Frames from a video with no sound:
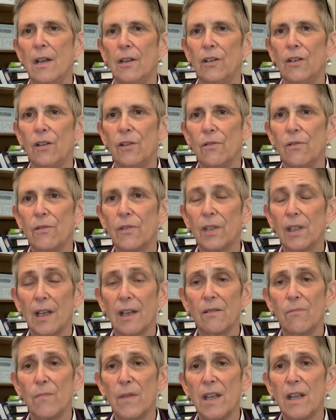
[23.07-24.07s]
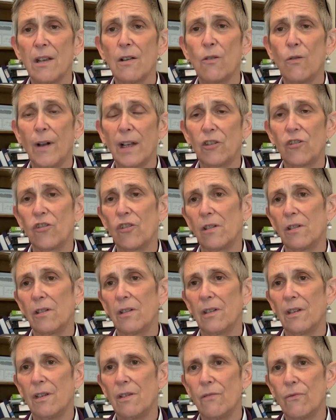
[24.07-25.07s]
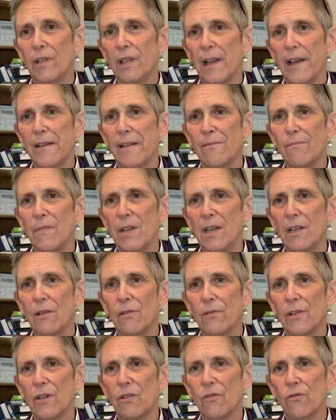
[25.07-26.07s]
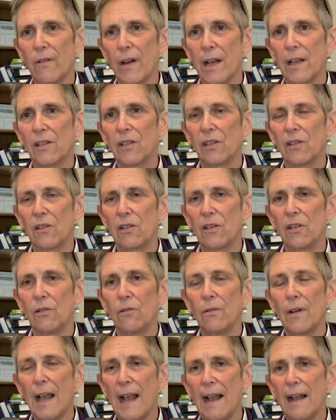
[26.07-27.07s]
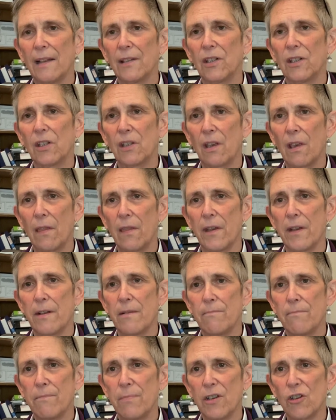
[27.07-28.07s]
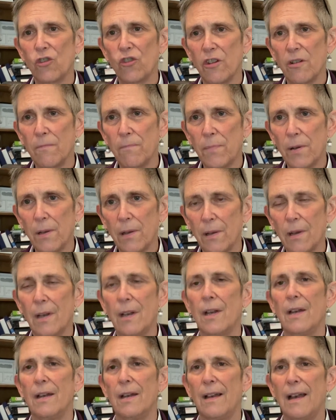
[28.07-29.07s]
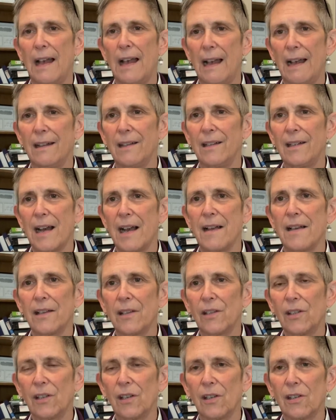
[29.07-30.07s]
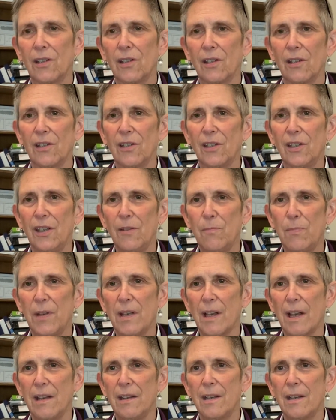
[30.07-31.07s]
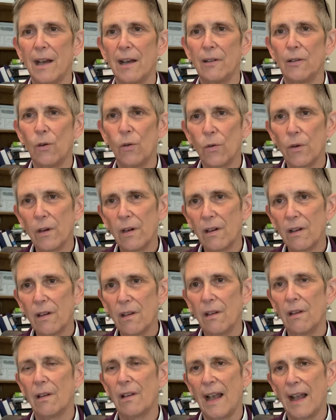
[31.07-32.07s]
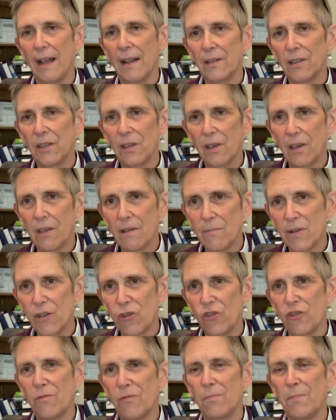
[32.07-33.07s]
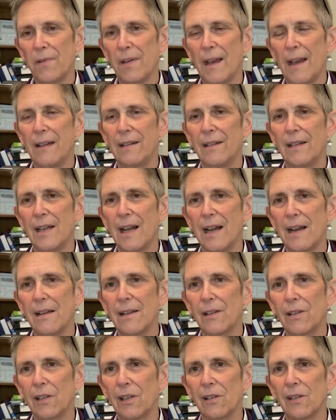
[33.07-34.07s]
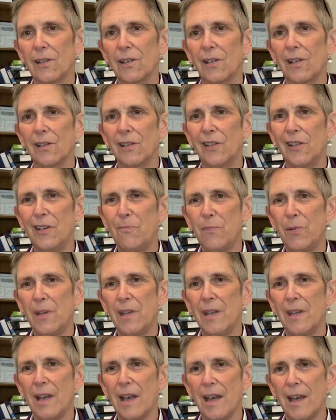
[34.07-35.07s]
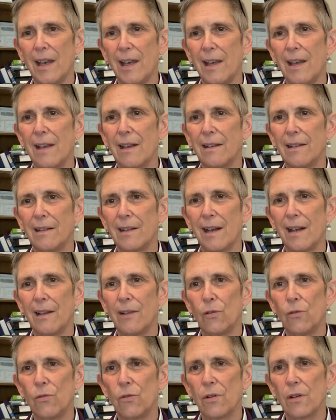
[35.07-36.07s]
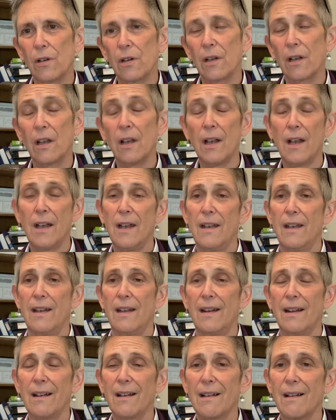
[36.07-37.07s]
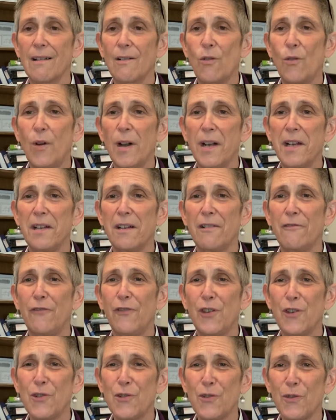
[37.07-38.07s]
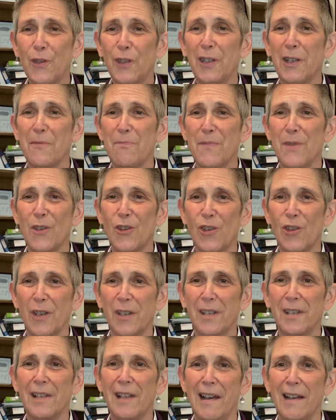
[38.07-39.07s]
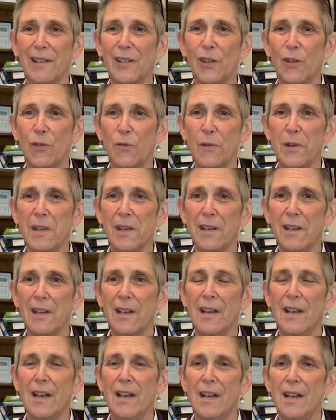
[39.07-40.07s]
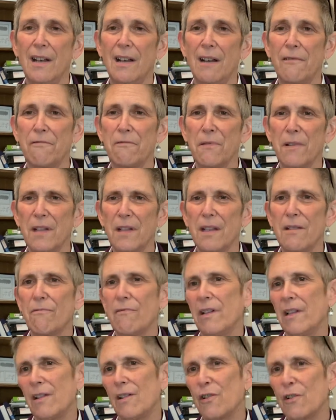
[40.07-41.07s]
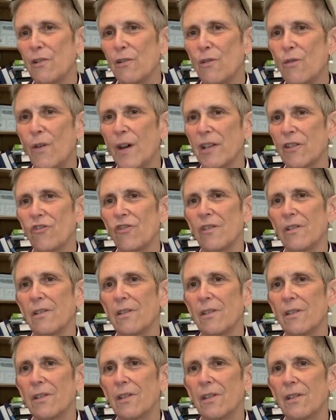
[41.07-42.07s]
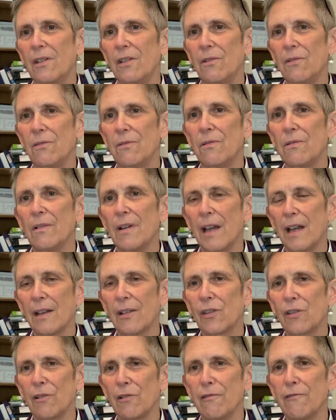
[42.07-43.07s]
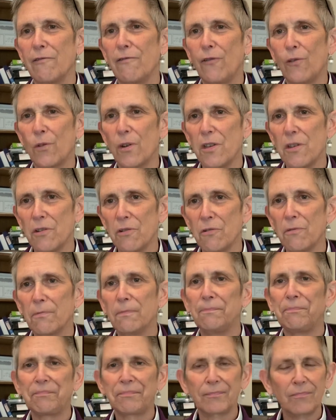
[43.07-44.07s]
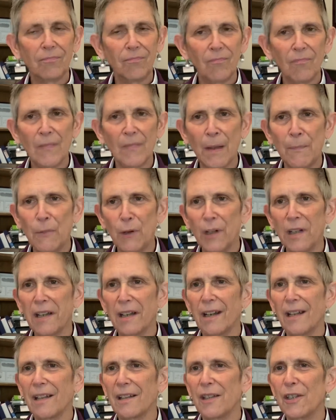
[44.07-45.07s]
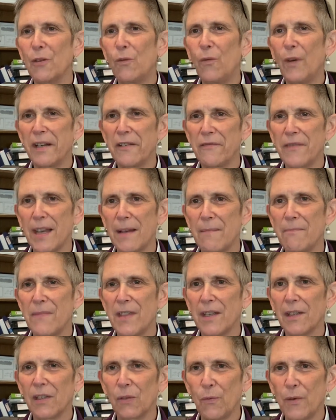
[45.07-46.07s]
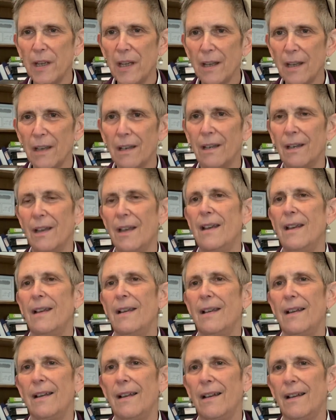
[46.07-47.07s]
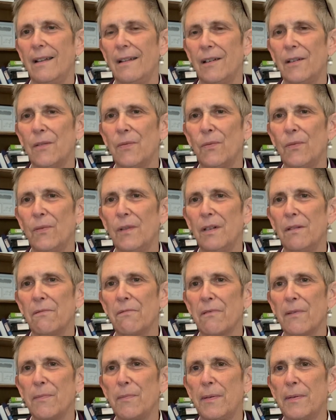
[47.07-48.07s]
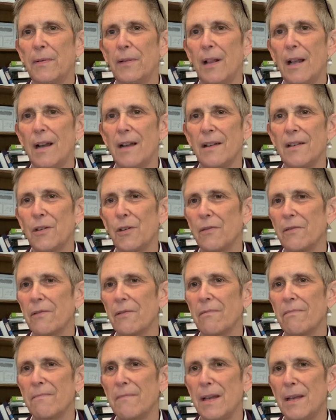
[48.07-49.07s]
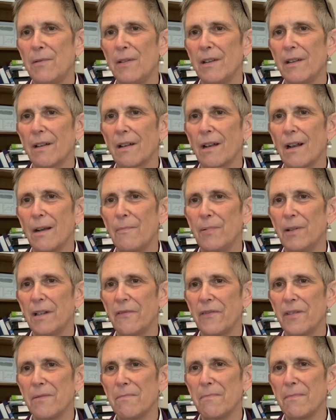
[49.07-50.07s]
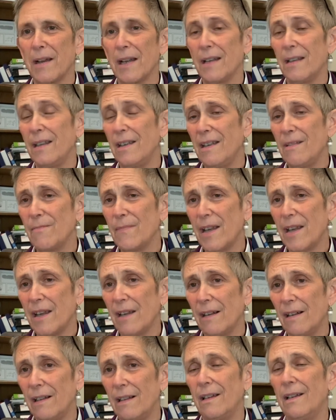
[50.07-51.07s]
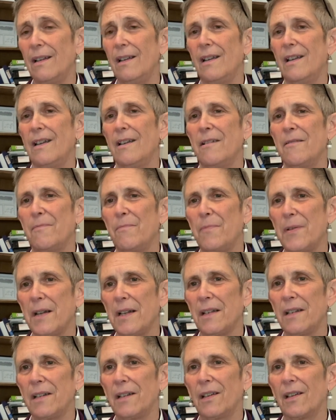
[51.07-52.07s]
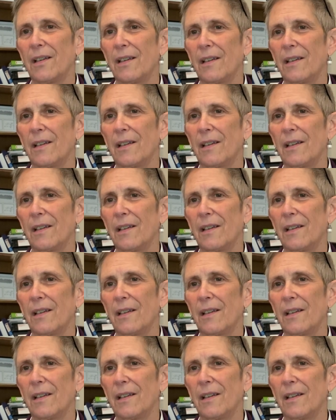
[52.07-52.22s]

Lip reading: to send me questions that you would like me to address to Ask the Bishop at diocesecpa.org, ask the bishop at diocesecpa.org. And I got quite a few submissions last week of really, really good questions to answer for you. I'm only gonna get to one of them this week and we'll reply to maybe a couple of them by email, but